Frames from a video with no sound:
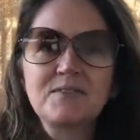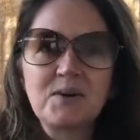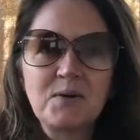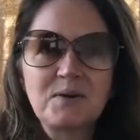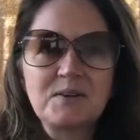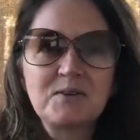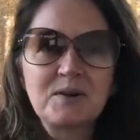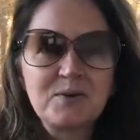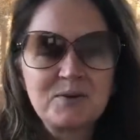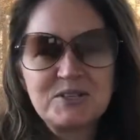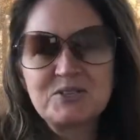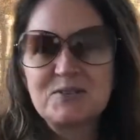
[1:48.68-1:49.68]
going to
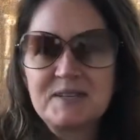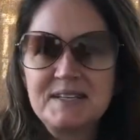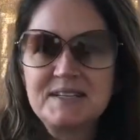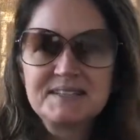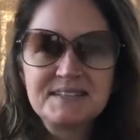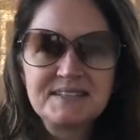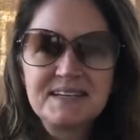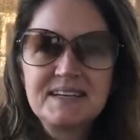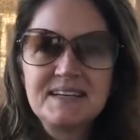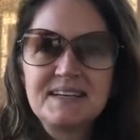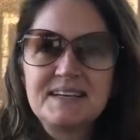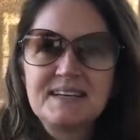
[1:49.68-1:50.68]
retreats,
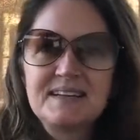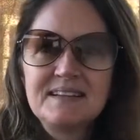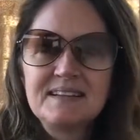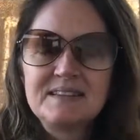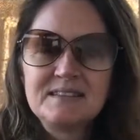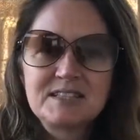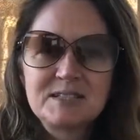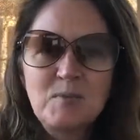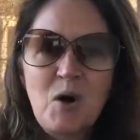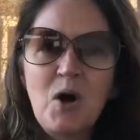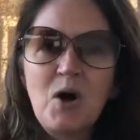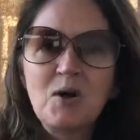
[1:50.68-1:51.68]

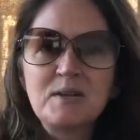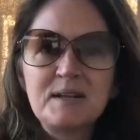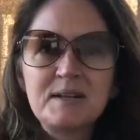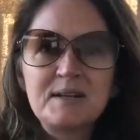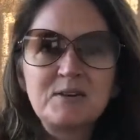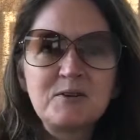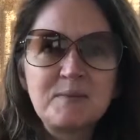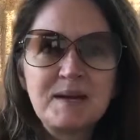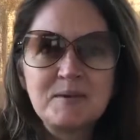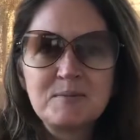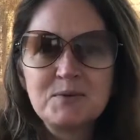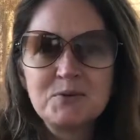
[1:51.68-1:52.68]
small little
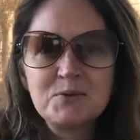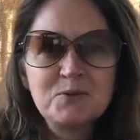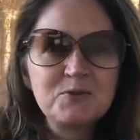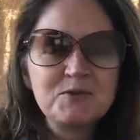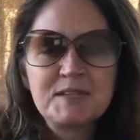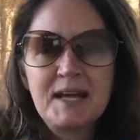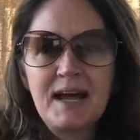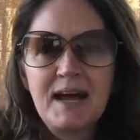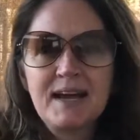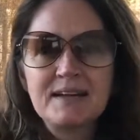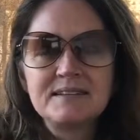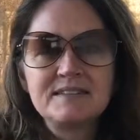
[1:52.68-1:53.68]
incremental moves
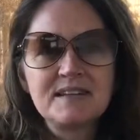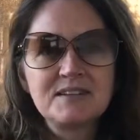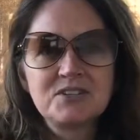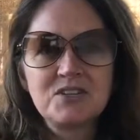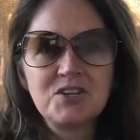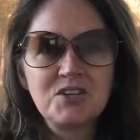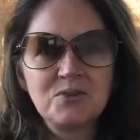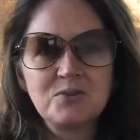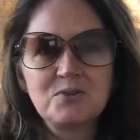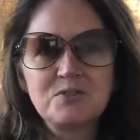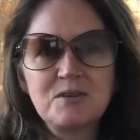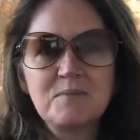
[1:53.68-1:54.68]
had such a
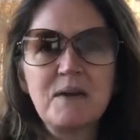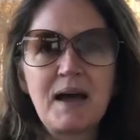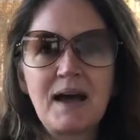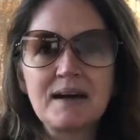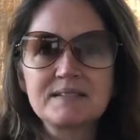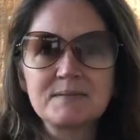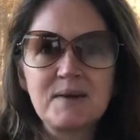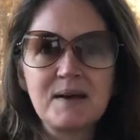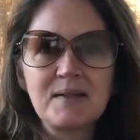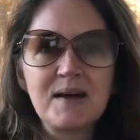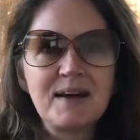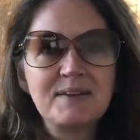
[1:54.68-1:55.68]
huge impact in
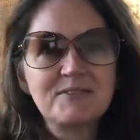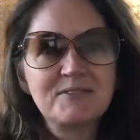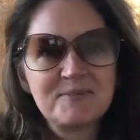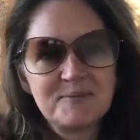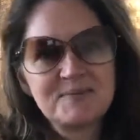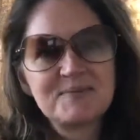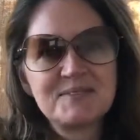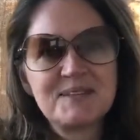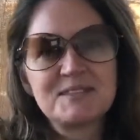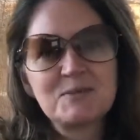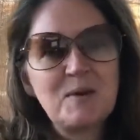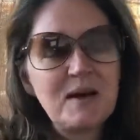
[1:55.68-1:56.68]
my life.
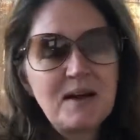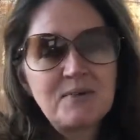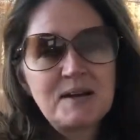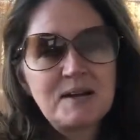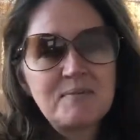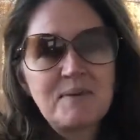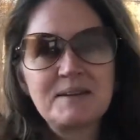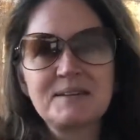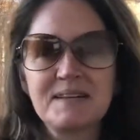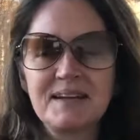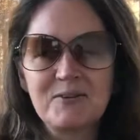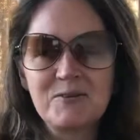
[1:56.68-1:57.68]
That's why I recommend
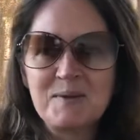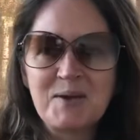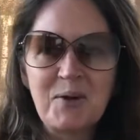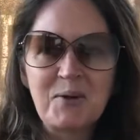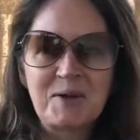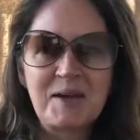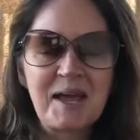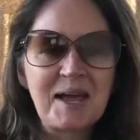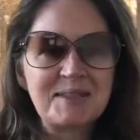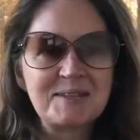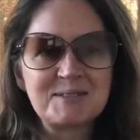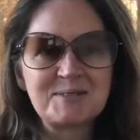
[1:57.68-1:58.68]
it. I would be going
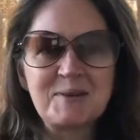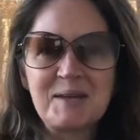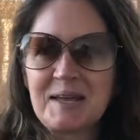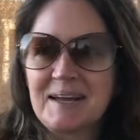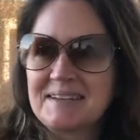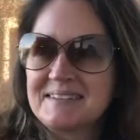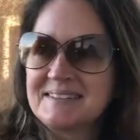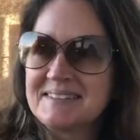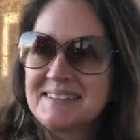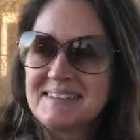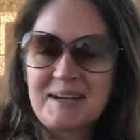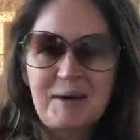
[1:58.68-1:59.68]
again this weekend
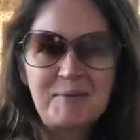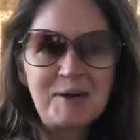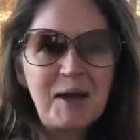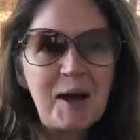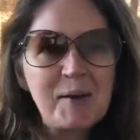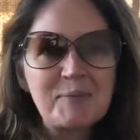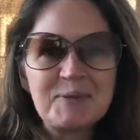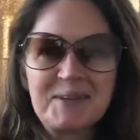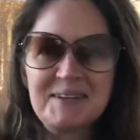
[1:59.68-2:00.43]
coming up,